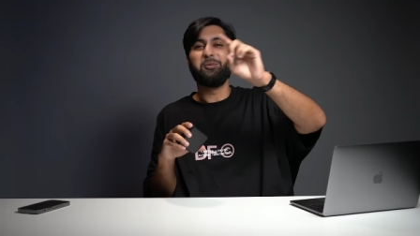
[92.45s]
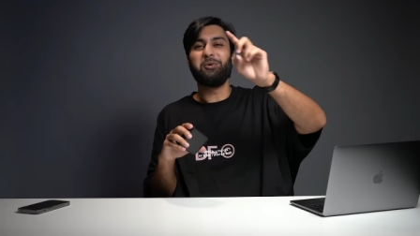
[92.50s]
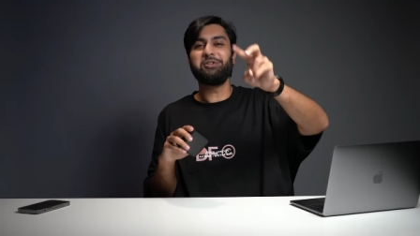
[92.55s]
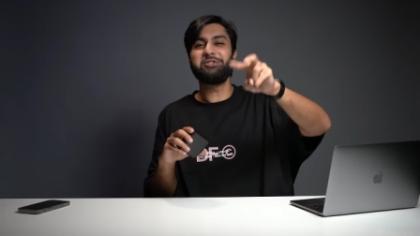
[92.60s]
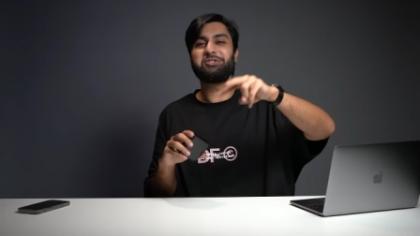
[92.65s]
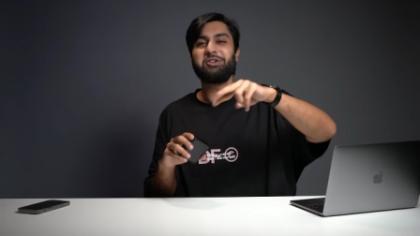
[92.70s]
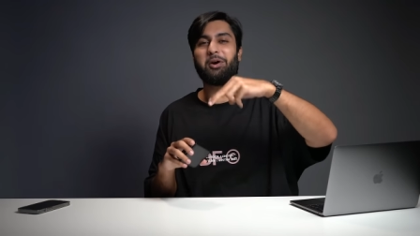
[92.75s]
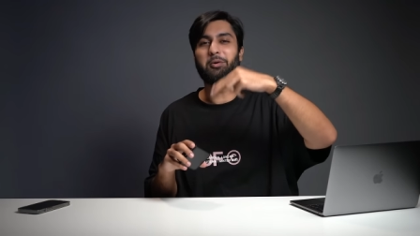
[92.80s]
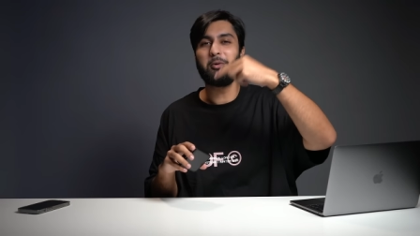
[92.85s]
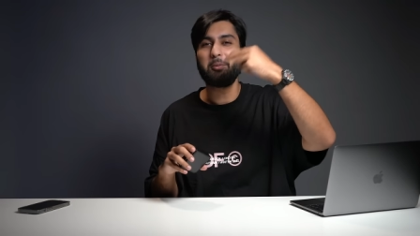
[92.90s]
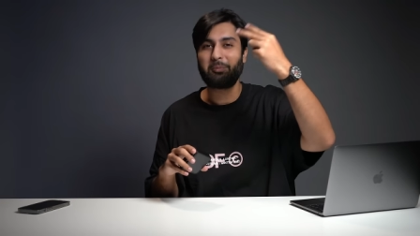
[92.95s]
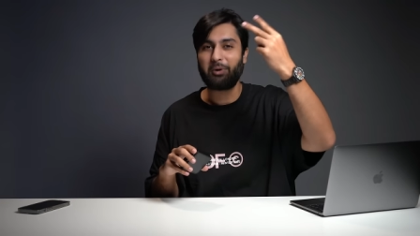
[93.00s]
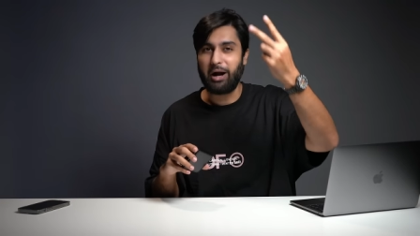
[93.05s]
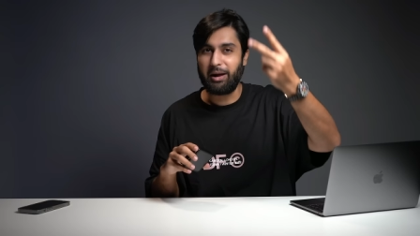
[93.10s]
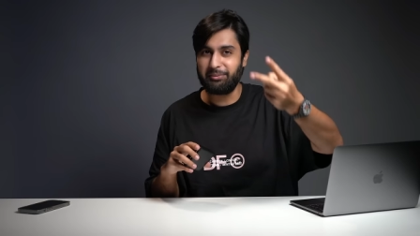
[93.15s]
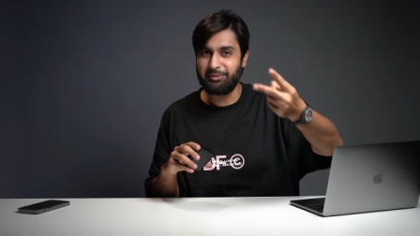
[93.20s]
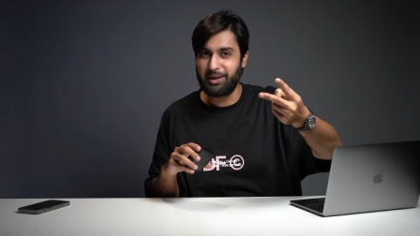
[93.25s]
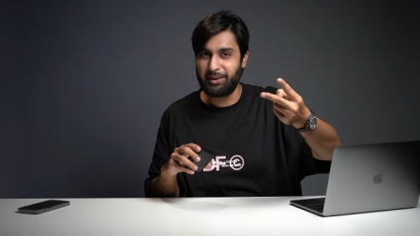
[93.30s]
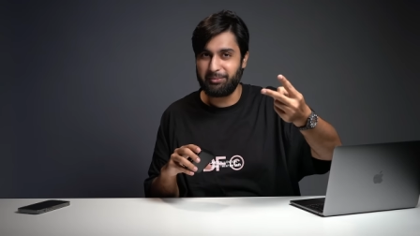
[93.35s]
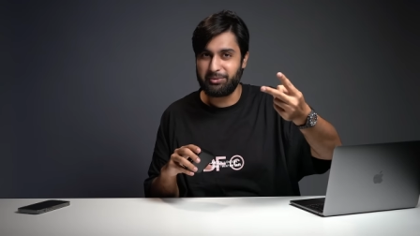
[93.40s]
We'll start with
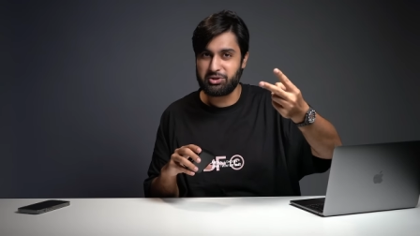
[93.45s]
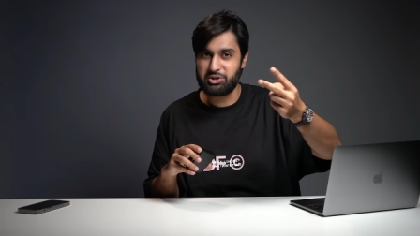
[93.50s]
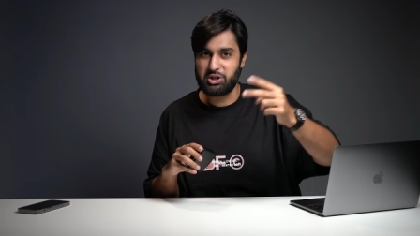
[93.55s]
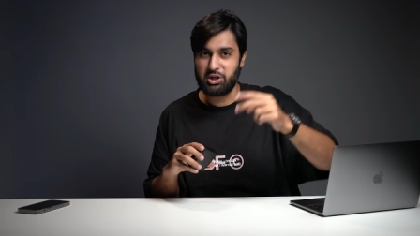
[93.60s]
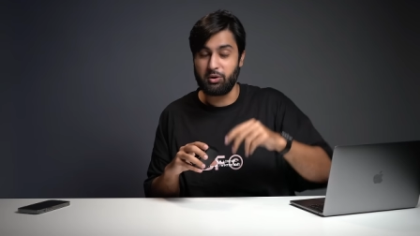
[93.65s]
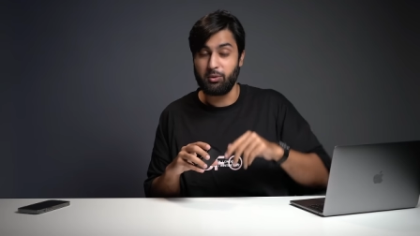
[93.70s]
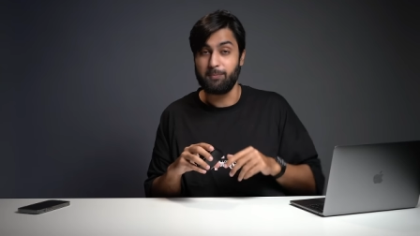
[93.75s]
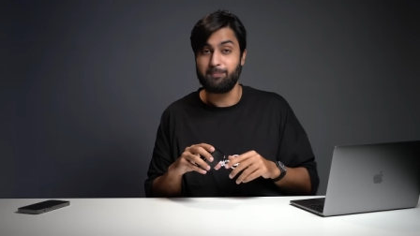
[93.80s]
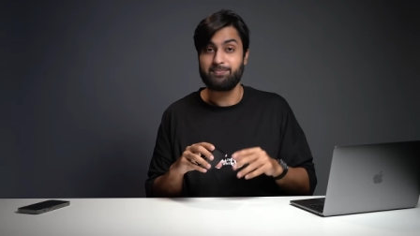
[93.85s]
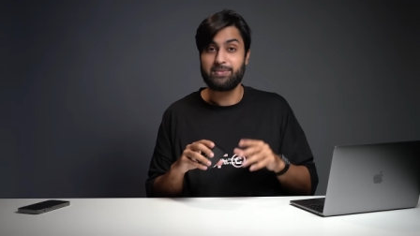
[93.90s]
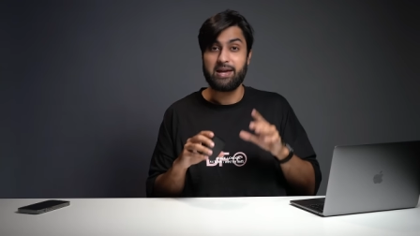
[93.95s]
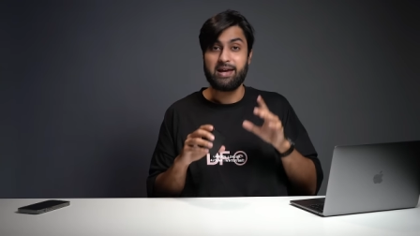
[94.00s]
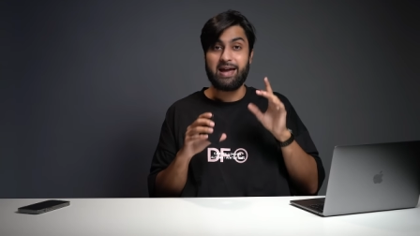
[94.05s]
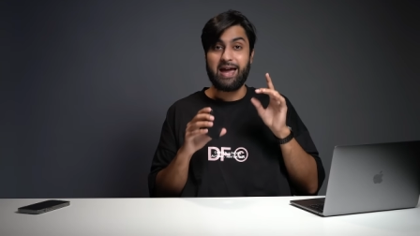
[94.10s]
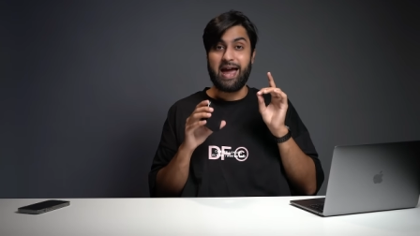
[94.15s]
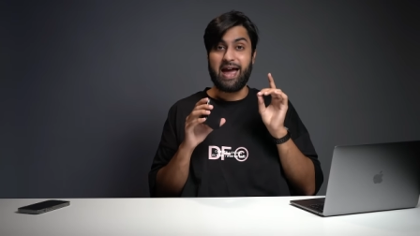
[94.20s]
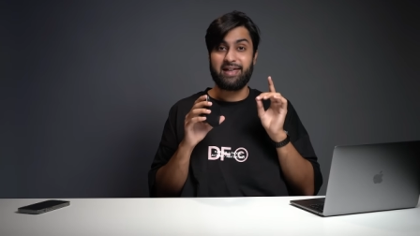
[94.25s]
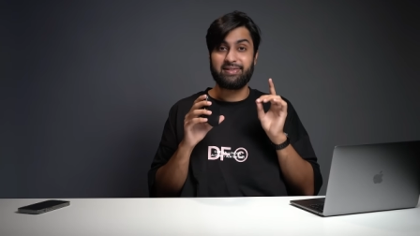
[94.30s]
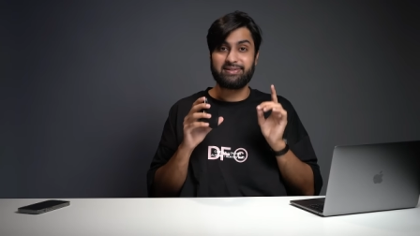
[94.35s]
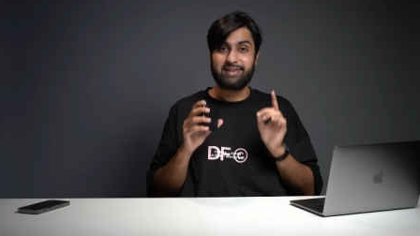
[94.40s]
problem number two,
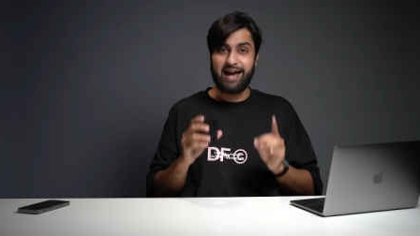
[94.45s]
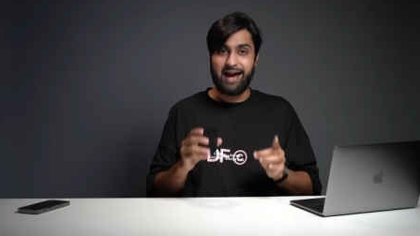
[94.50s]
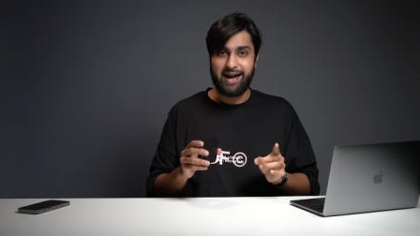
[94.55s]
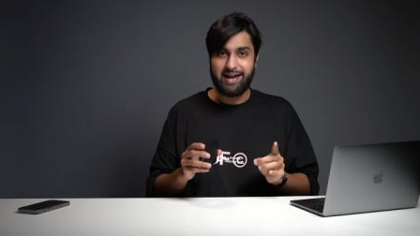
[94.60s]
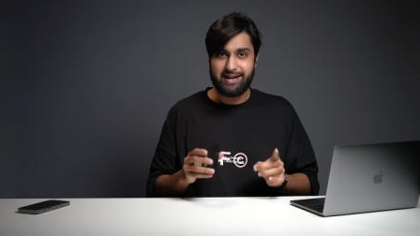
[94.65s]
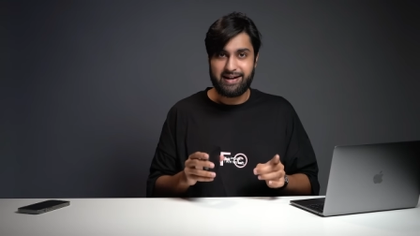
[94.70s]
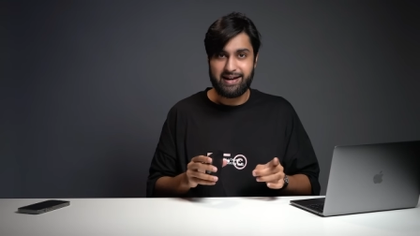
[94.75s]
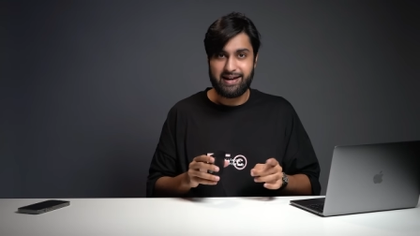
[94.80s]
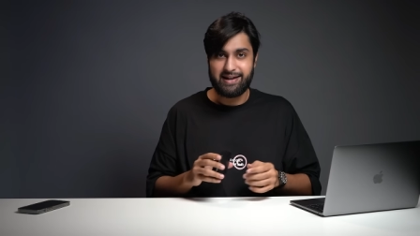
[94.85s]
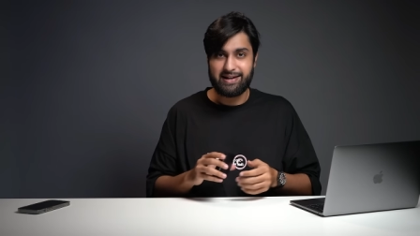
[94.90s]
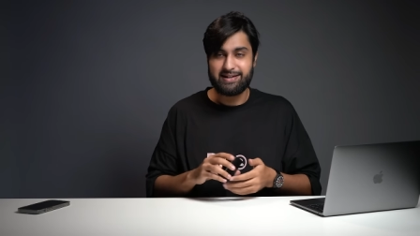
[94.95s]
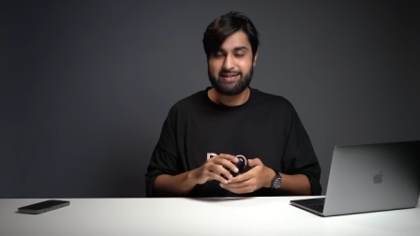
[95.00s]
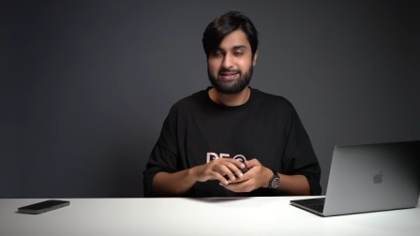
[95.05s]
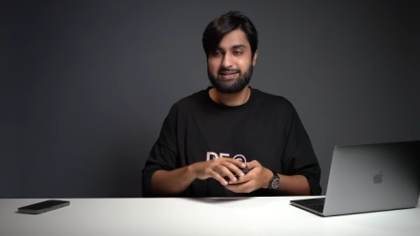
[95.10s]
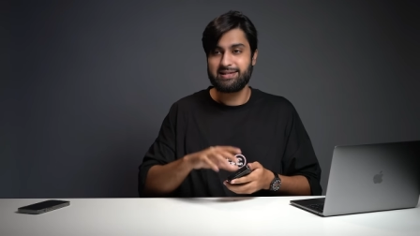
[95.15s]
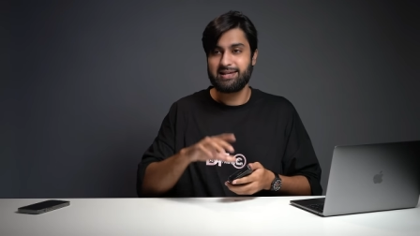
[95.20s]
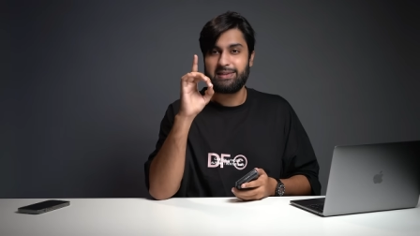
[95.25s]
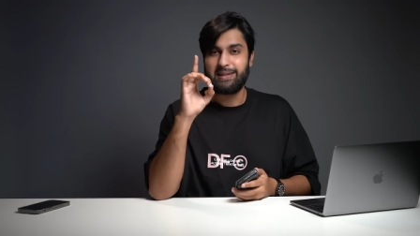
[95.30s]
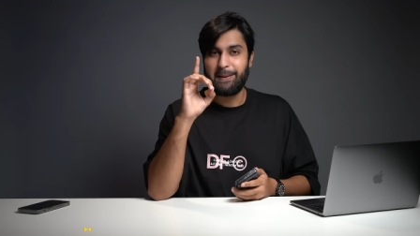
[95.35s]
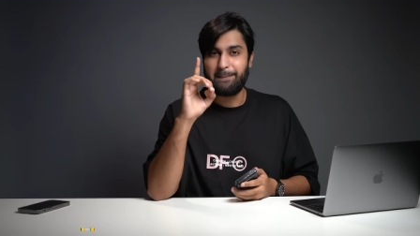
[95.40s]
and that
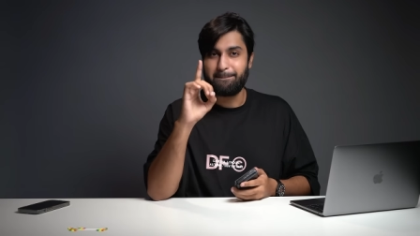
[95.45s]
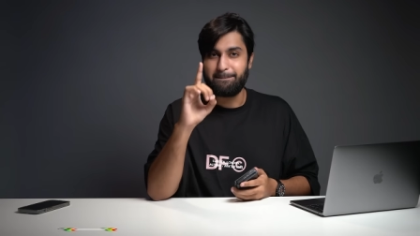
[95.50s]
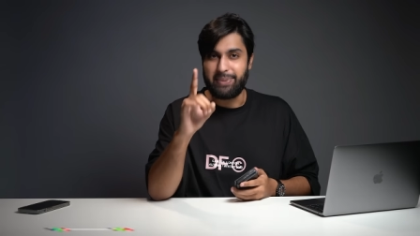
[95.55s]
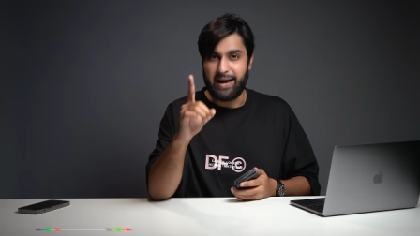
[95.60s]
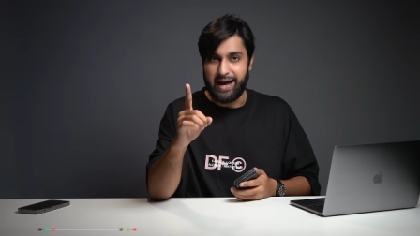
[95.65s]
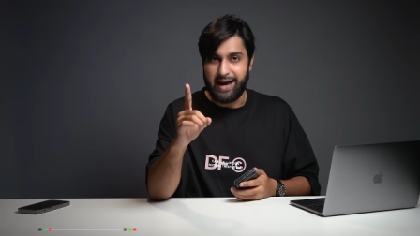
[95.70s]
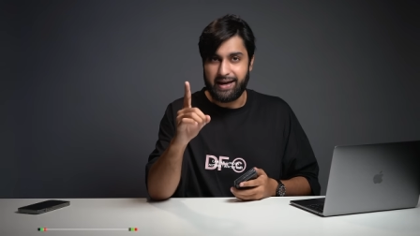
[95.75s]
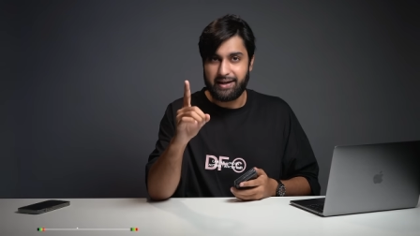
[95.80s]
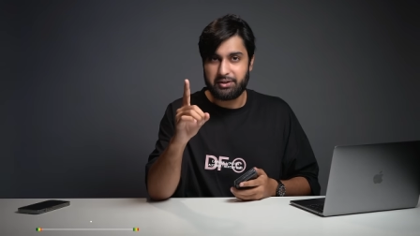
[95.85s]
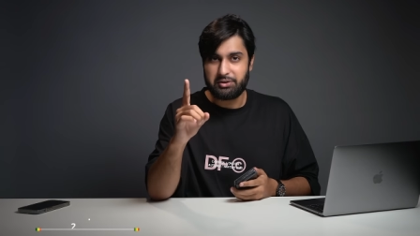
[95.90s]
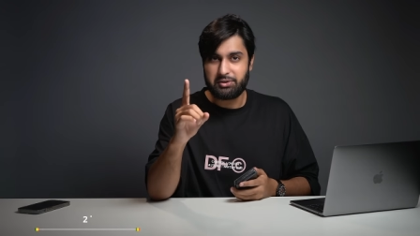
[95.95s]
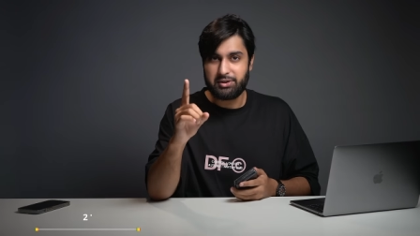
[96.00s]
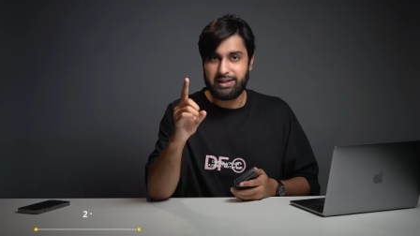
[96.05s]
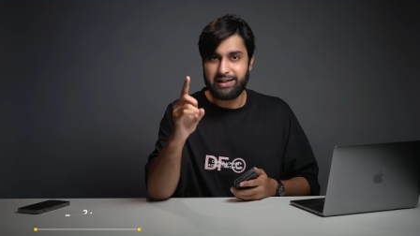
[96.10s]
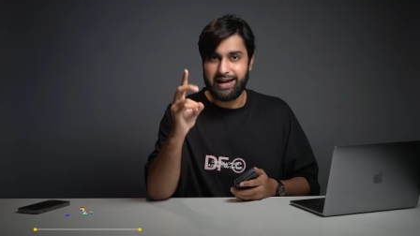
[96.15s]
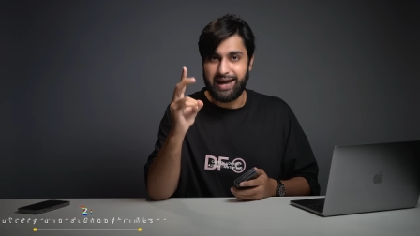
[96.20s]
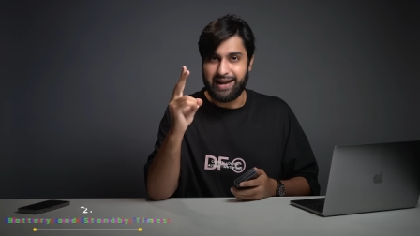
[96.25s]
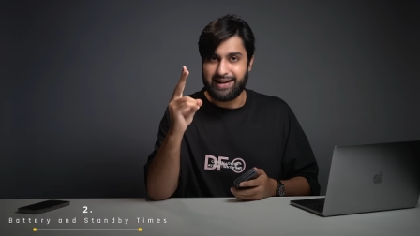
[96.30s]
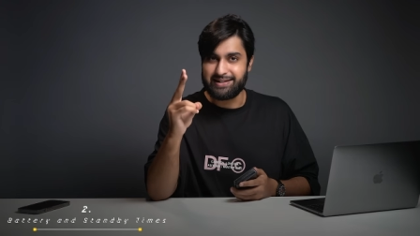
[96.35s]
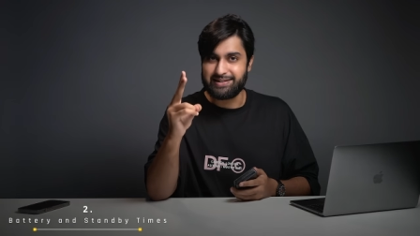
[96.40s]
is the
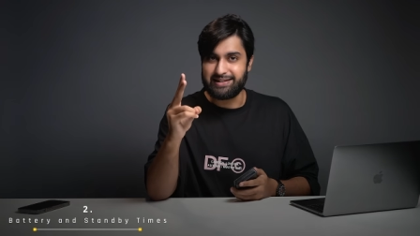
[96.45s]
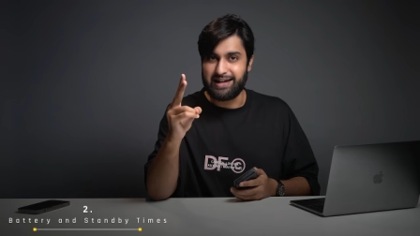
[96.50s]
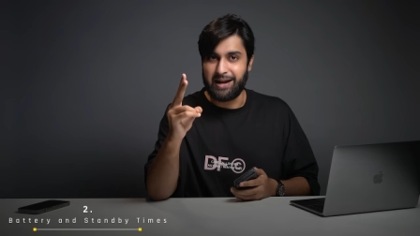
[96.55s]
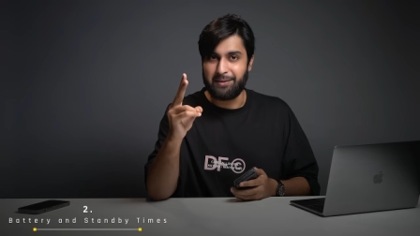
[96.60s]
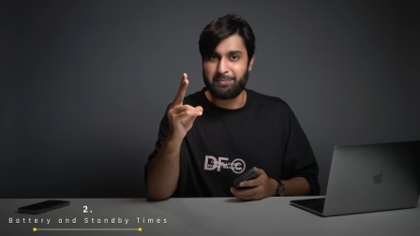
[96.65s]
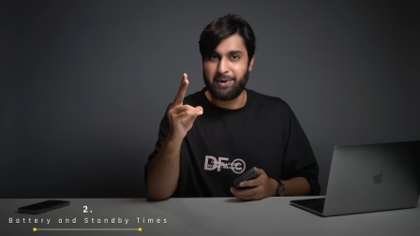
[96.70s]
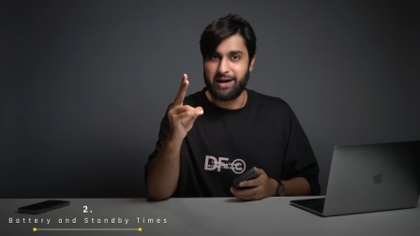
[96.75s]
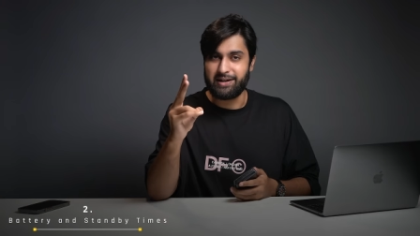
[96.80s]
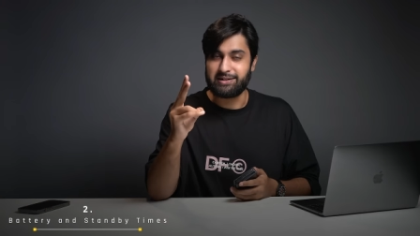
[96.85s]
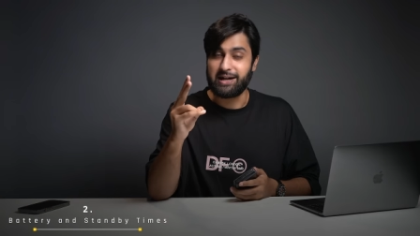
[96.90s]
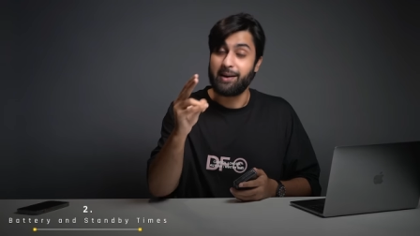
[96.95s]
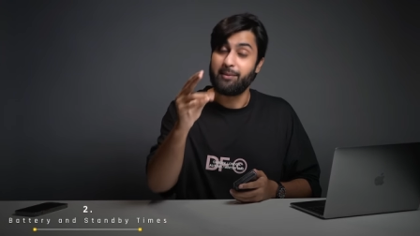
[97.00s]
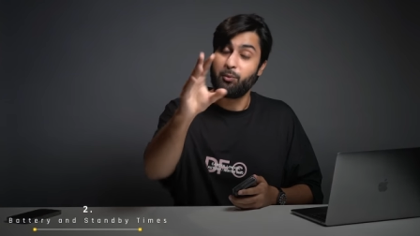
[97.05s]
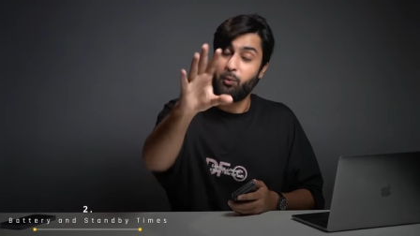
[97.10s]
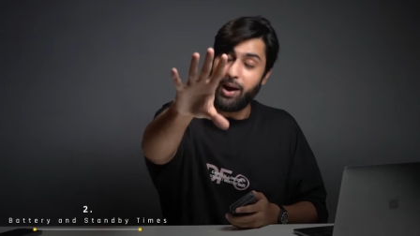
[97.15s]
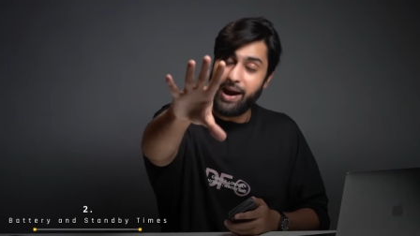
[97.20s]
battery and standby time.